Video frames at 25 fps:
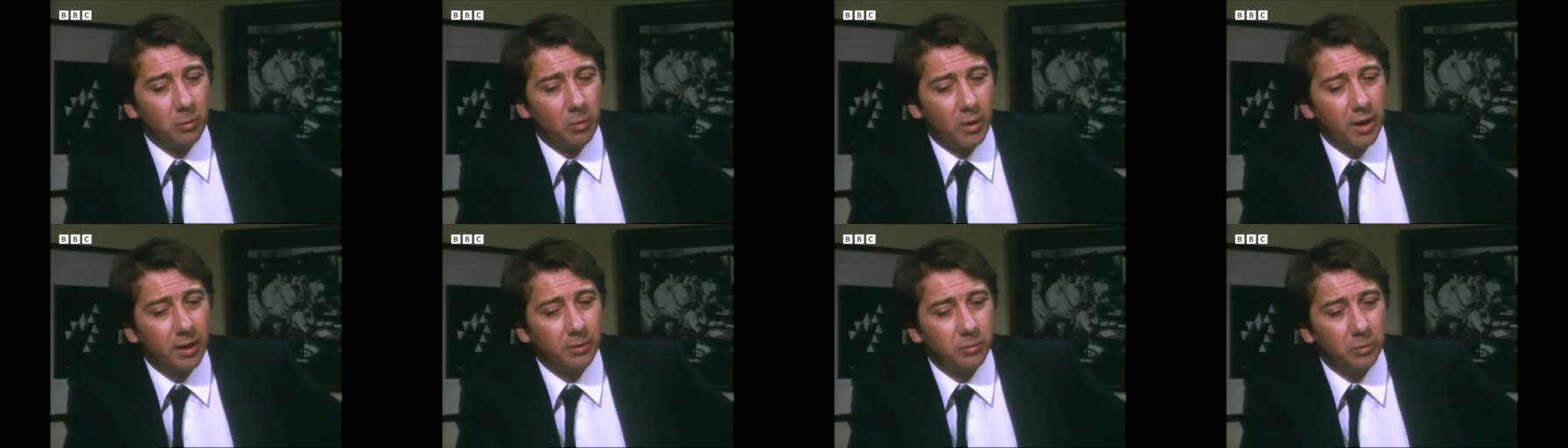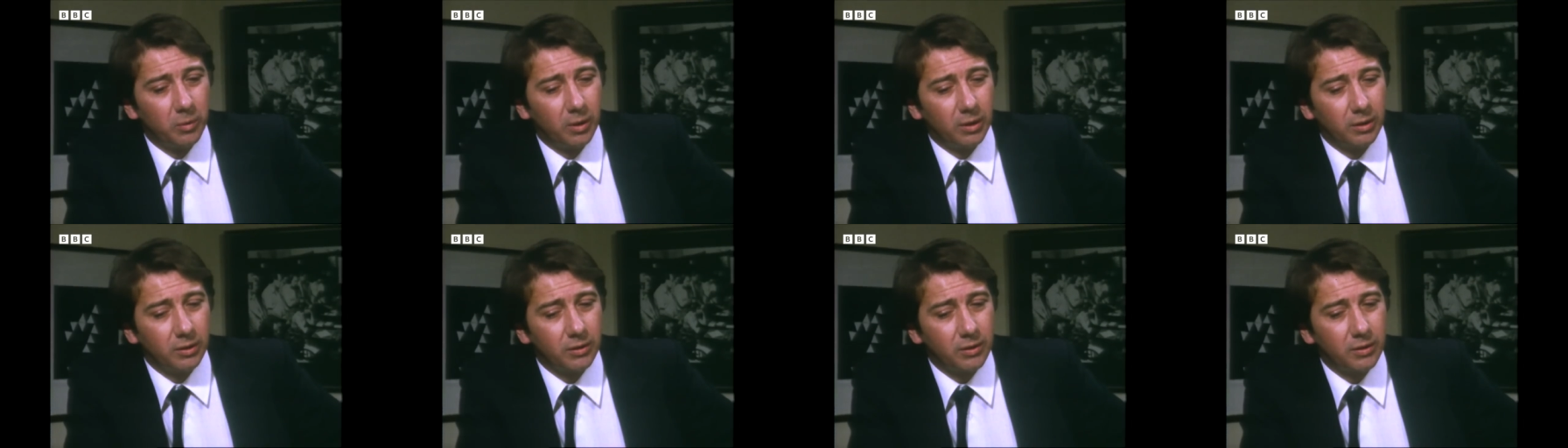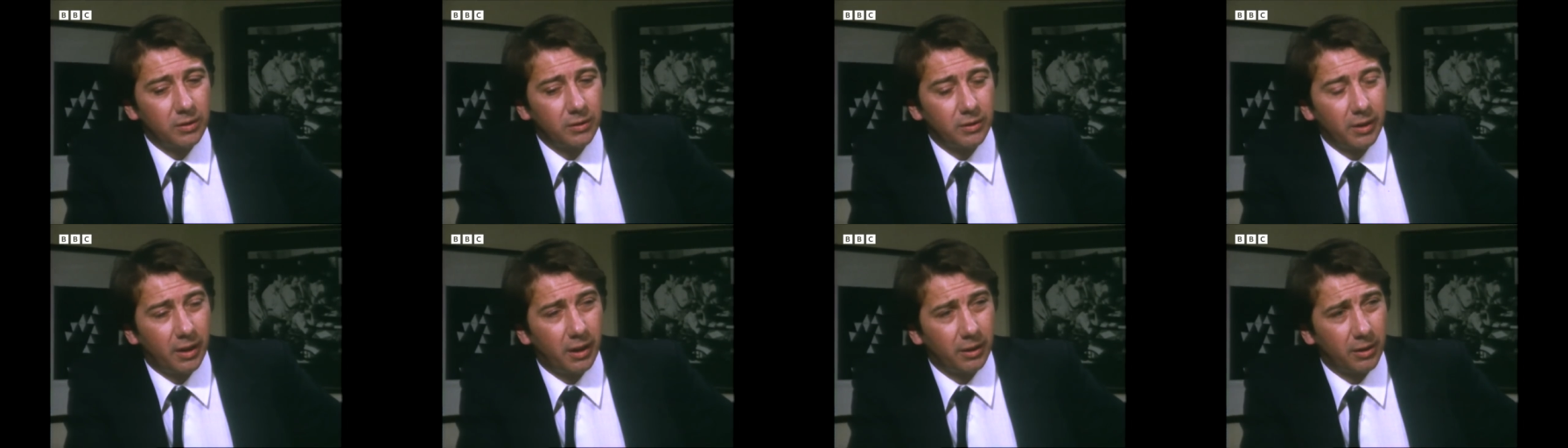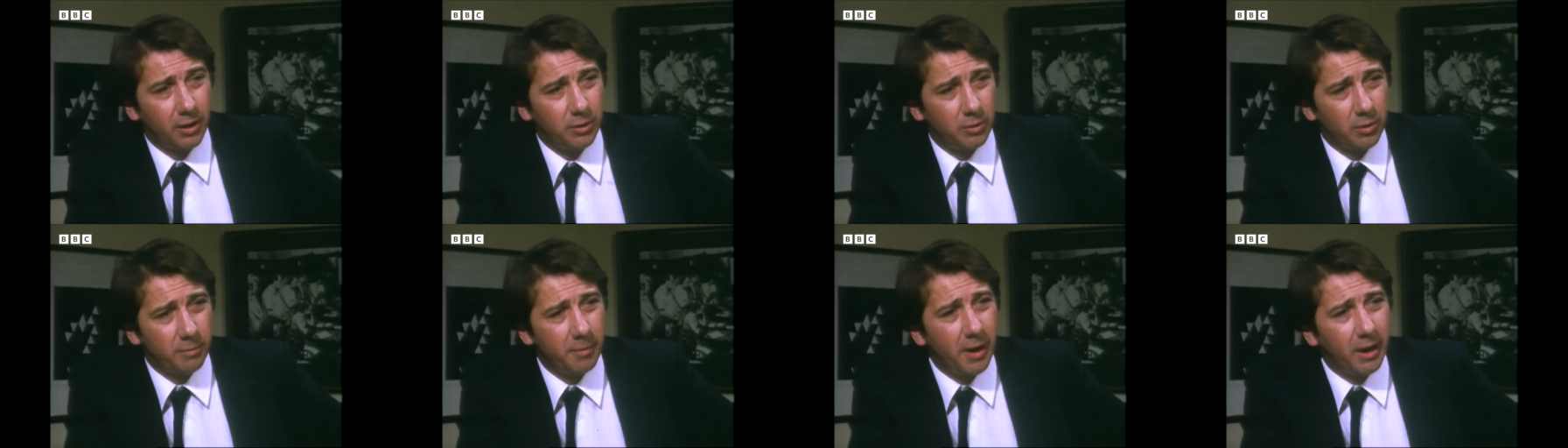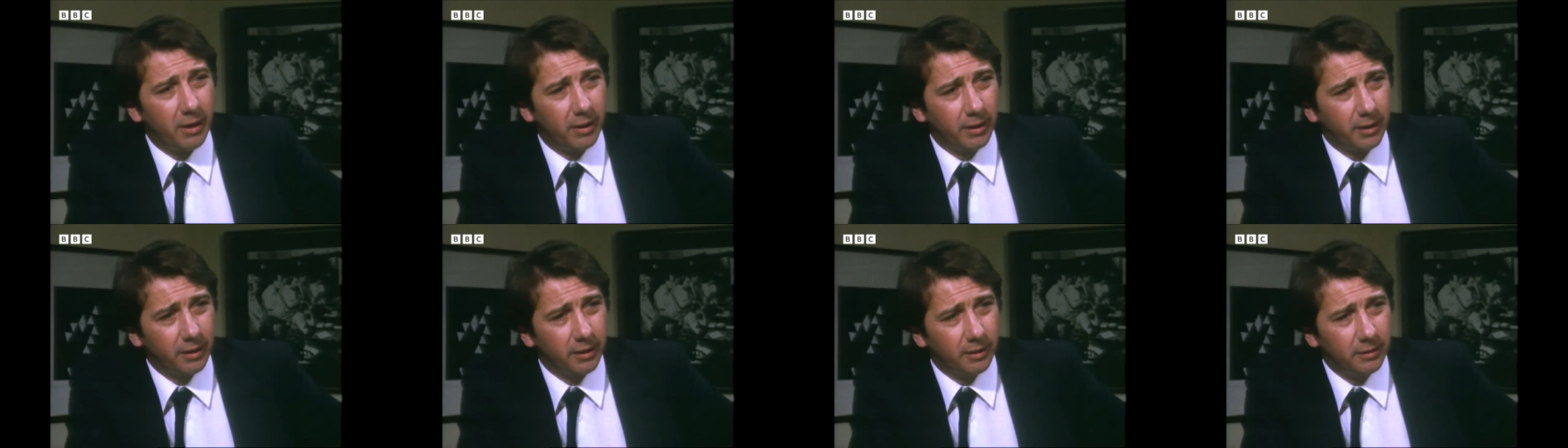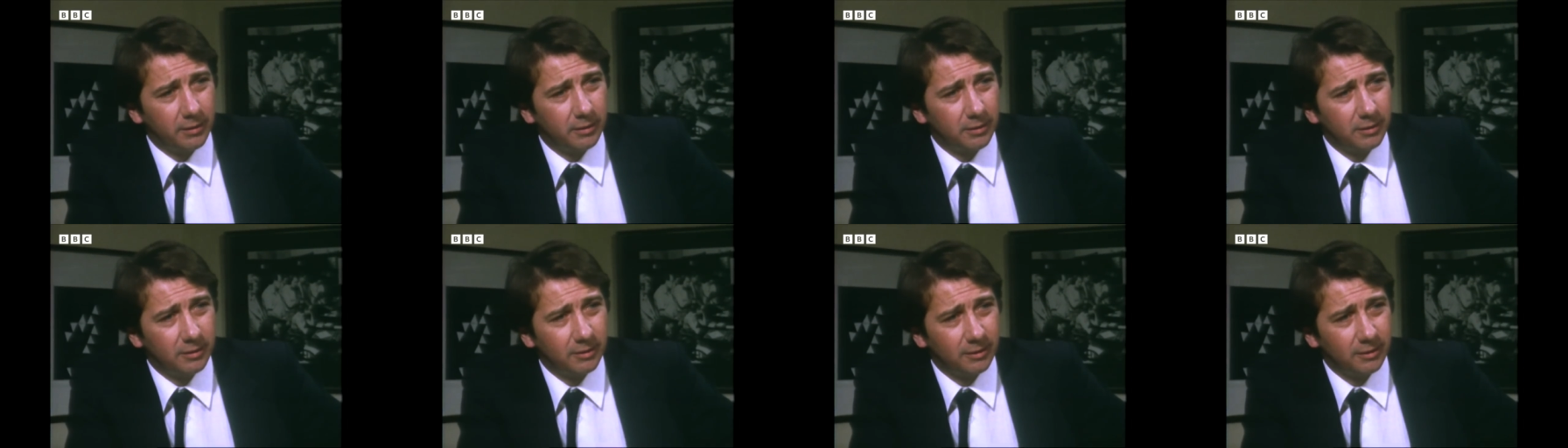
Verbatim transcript: One was that I'll go to America,